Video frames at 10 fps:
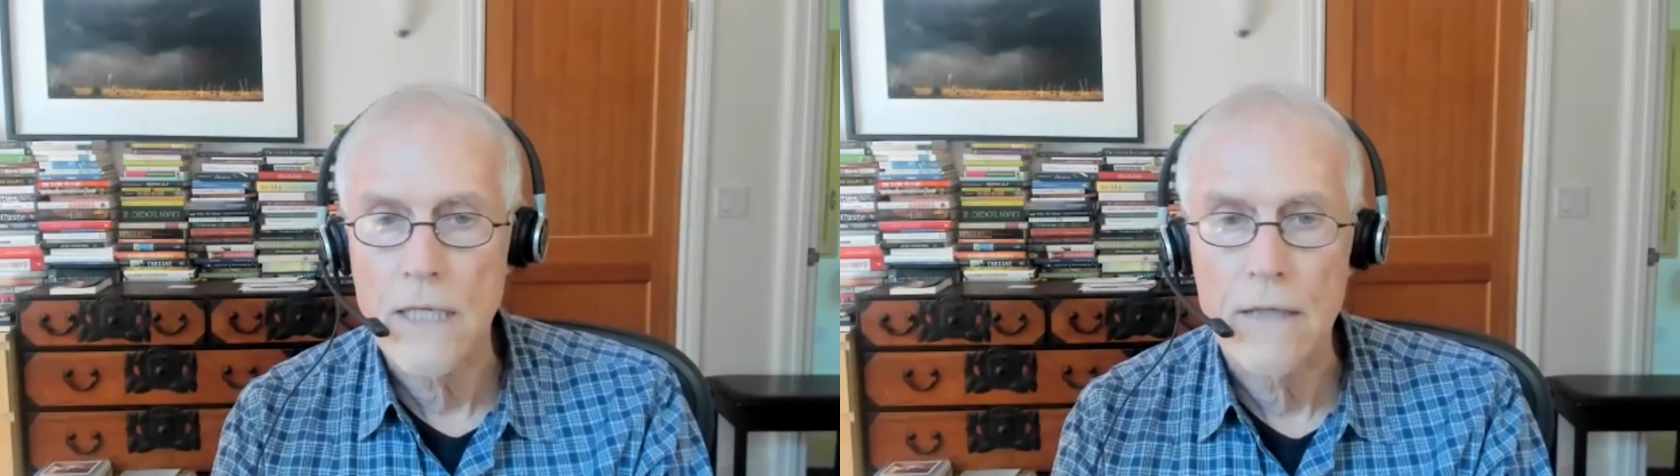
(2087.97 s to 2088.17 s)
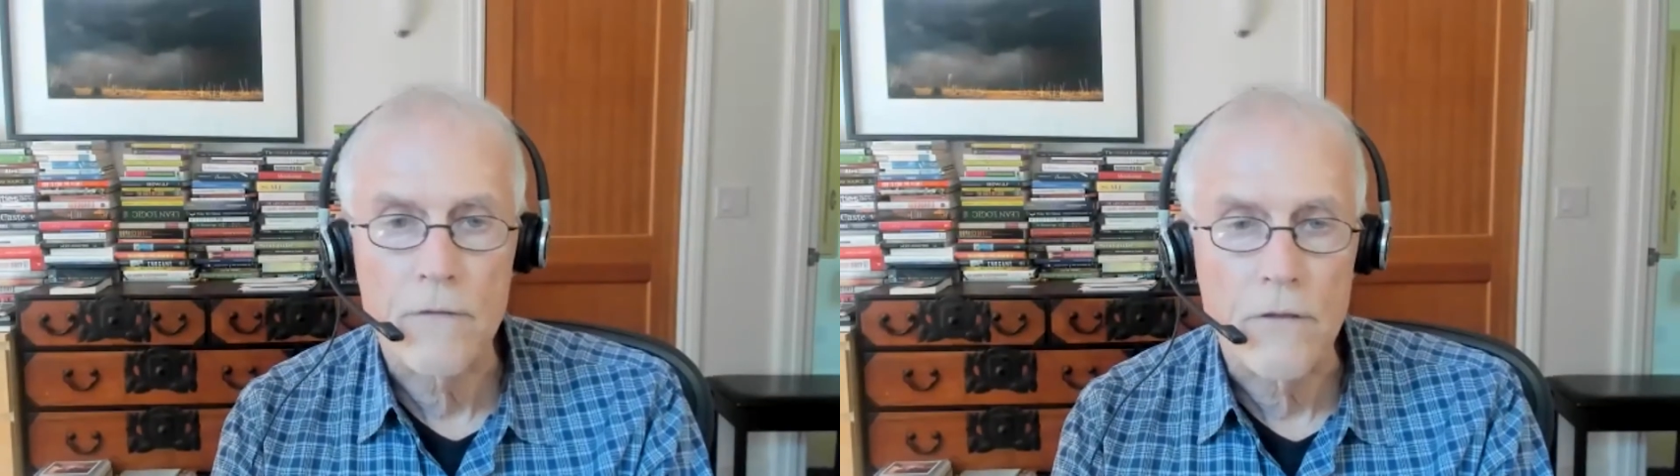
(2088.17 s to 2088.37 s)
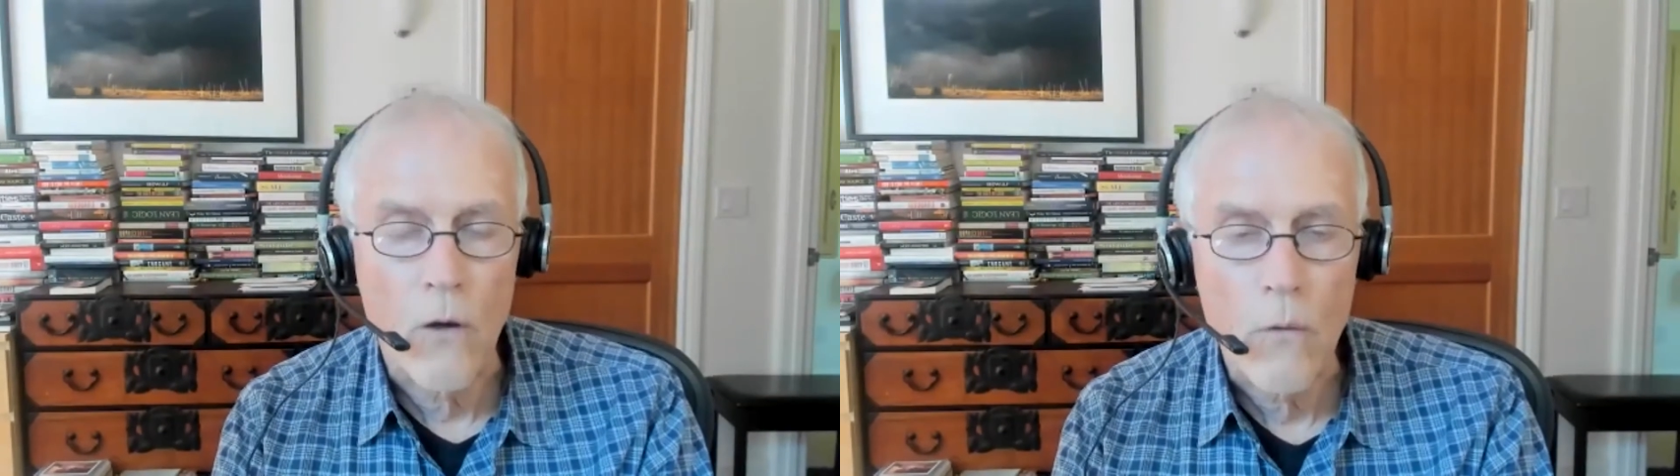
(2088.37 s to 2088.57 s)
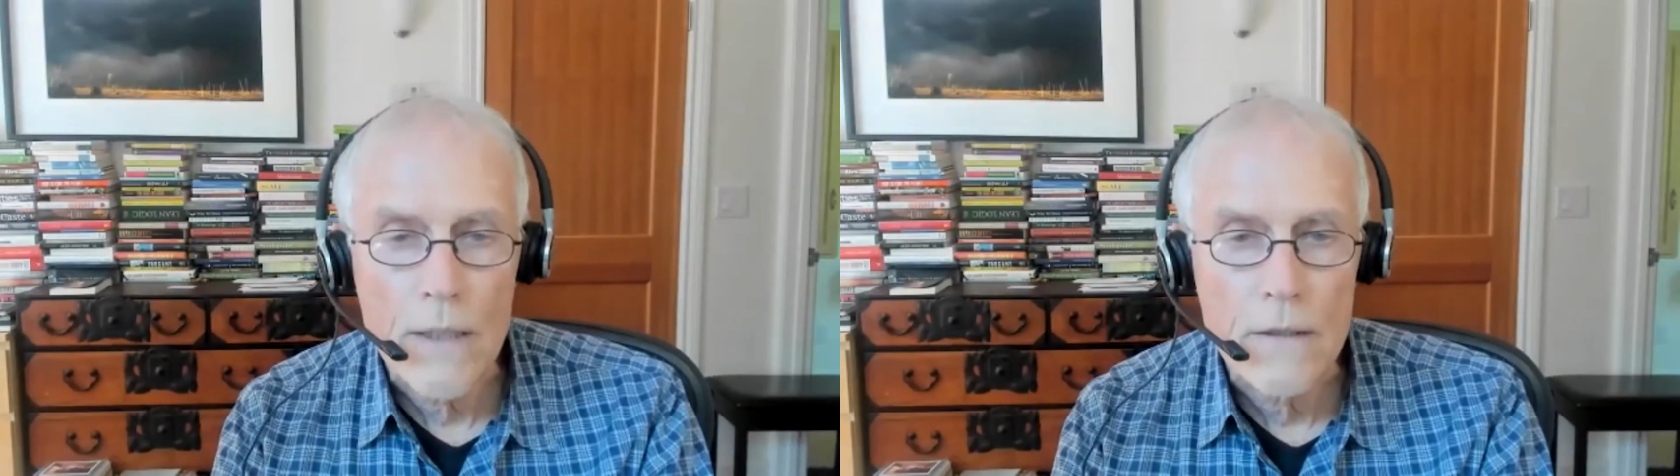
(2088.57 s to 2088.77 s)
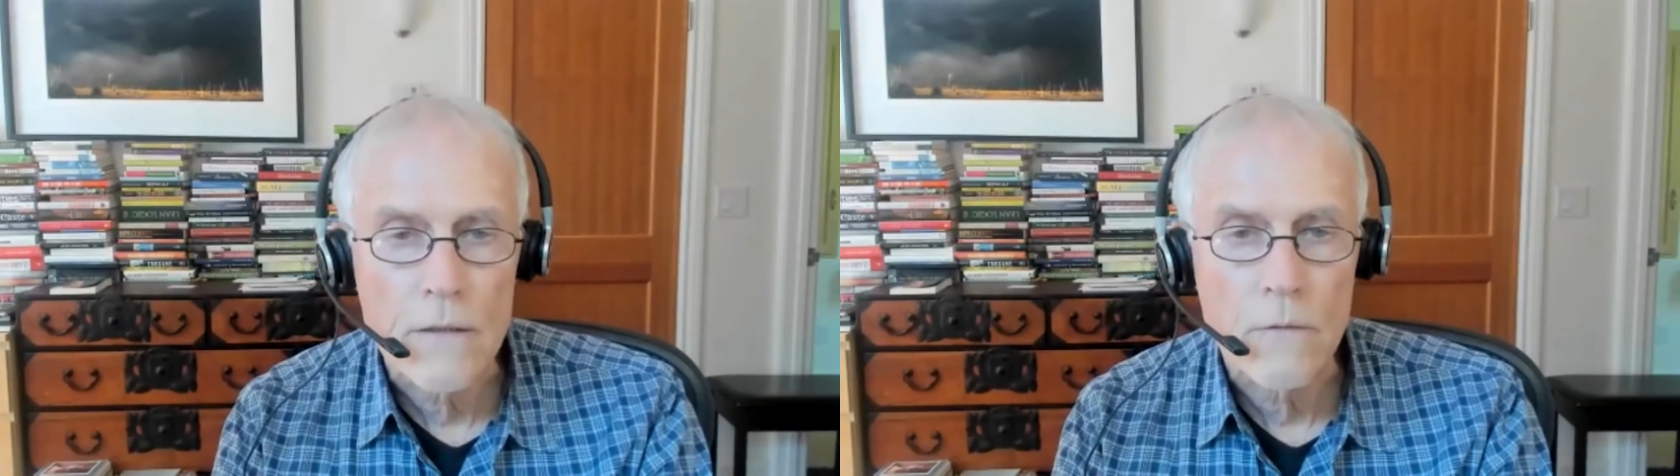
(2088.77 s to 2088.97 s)
I have no
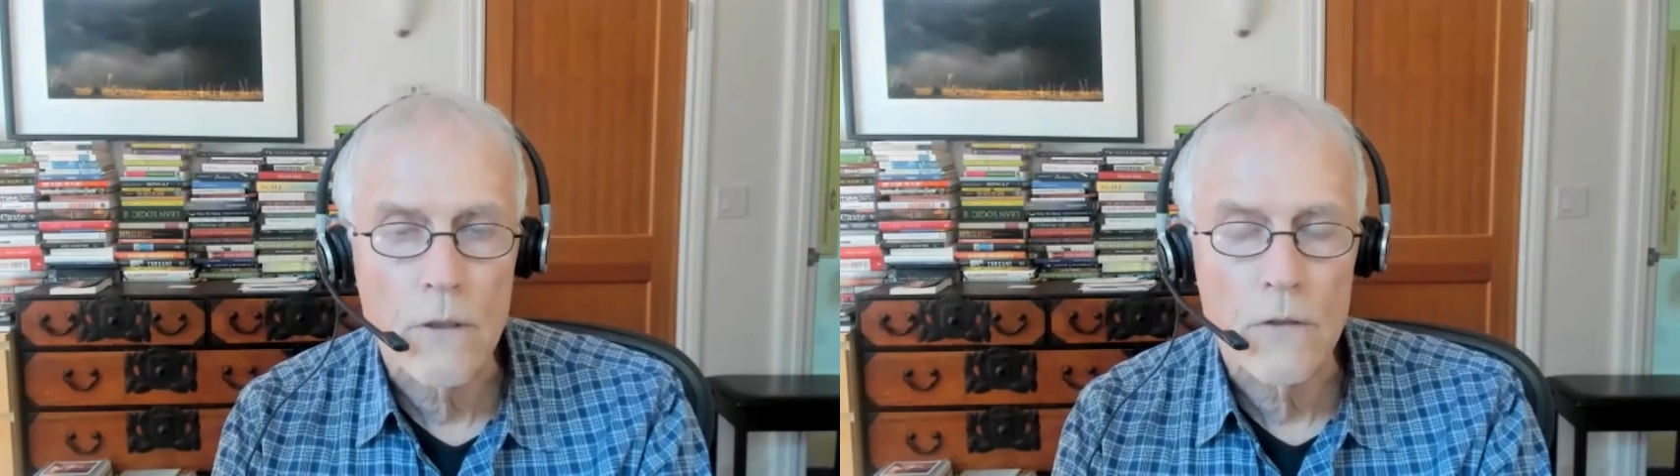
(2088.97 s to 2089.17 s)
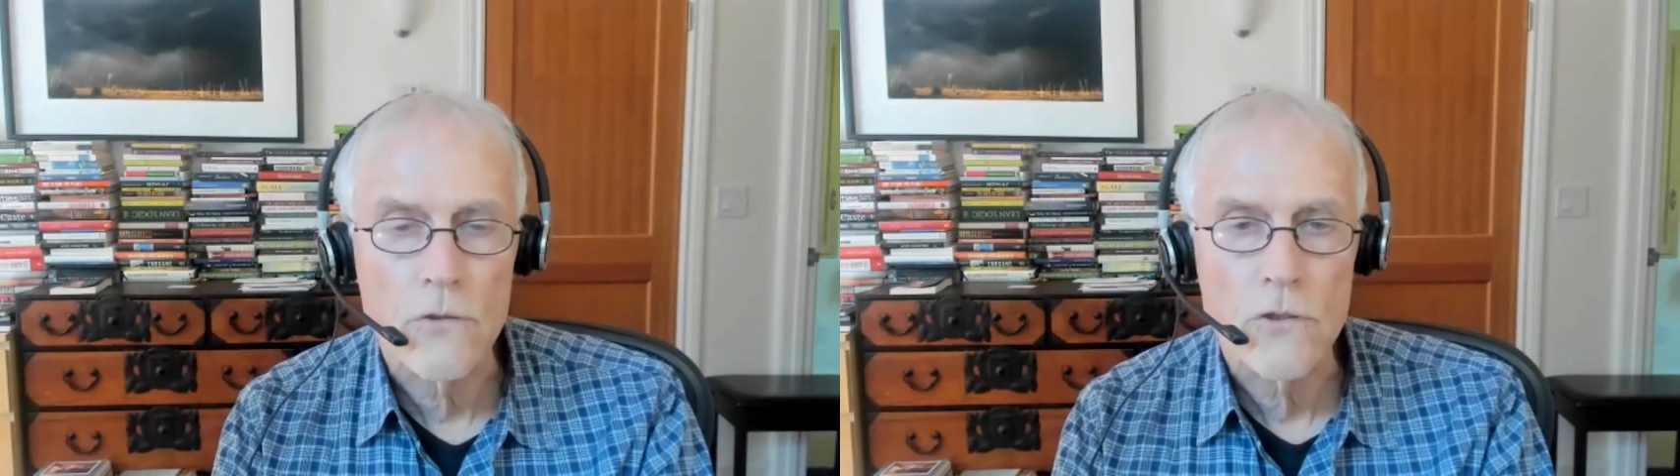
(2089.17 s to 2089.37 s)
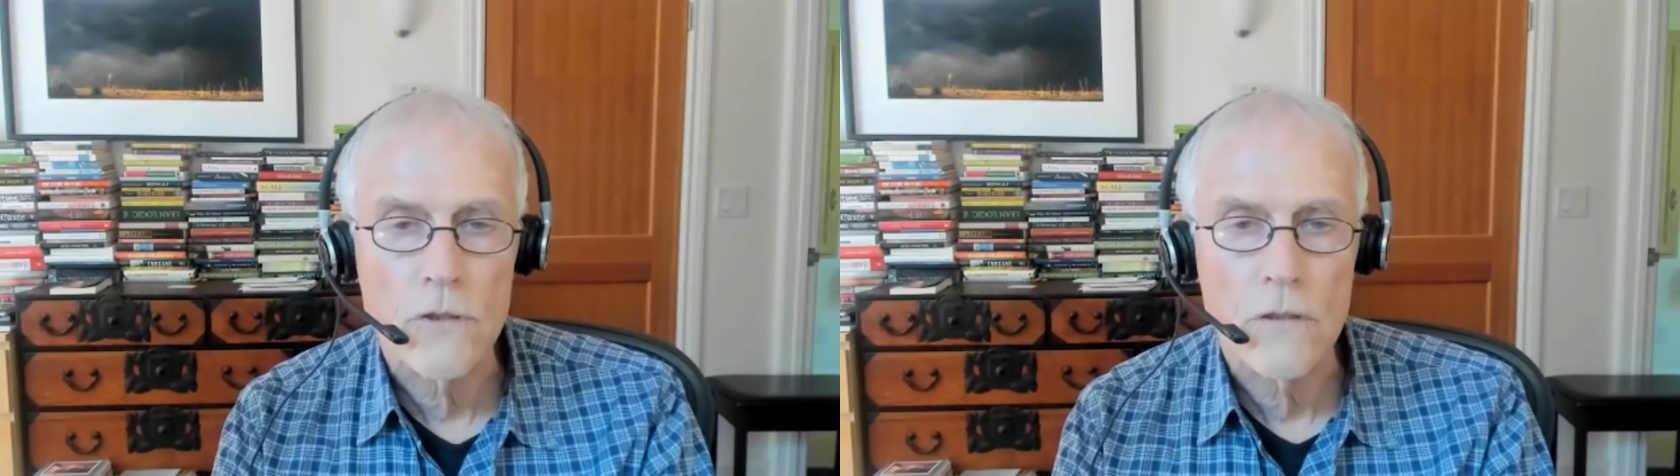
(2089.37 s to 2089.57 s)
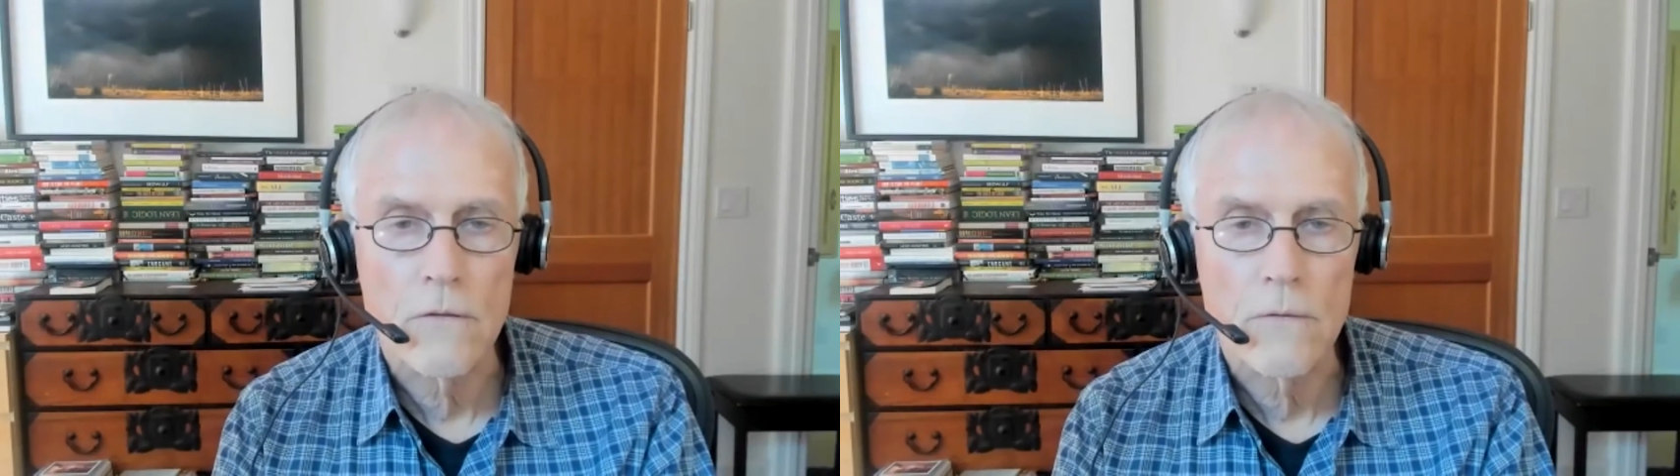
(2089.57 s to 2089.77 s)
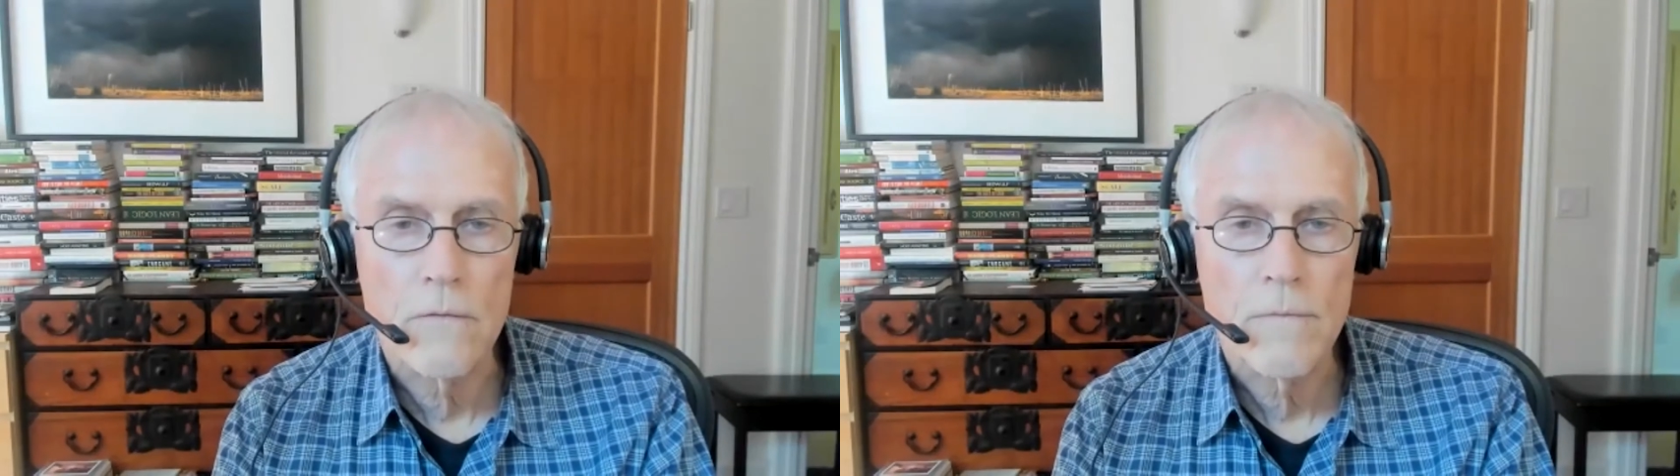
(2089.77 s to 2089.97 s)
idea what you should
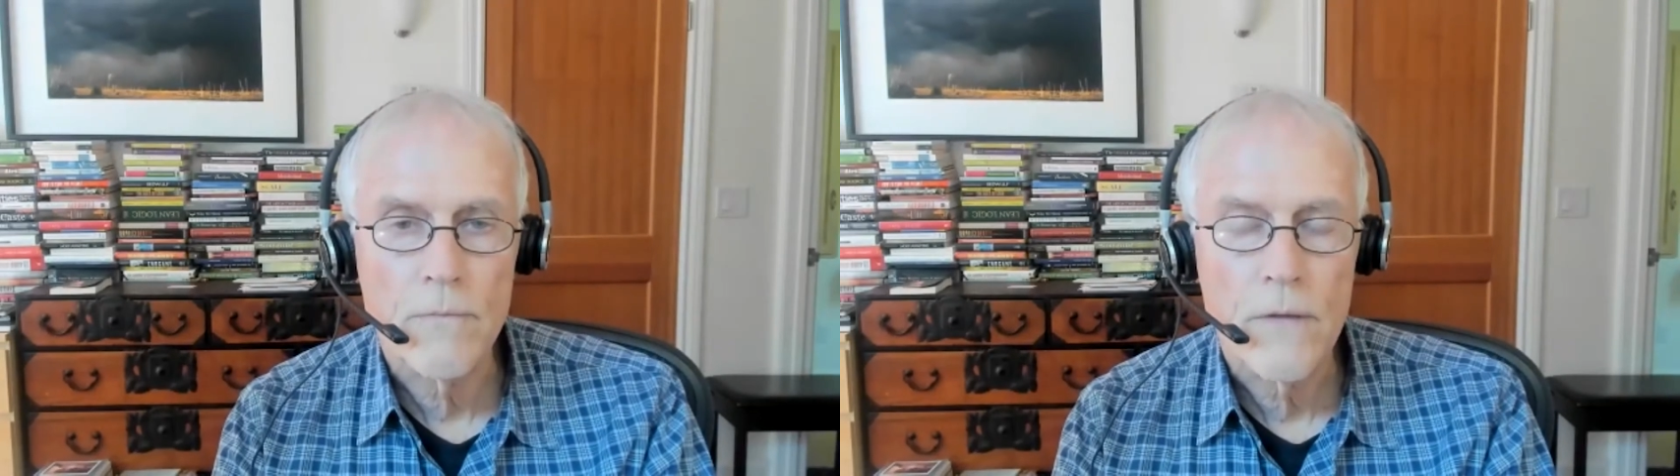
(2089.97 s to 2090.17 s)
do,